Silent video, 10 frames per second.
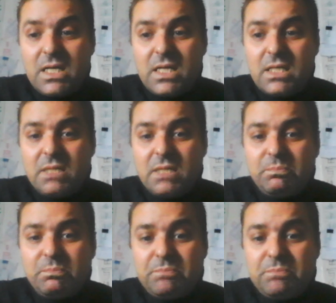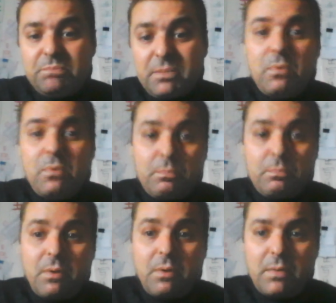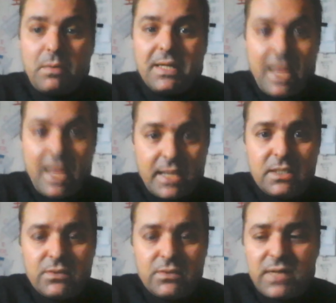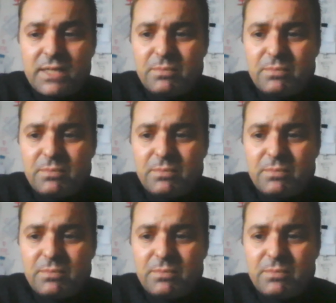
some people probably like it, right? But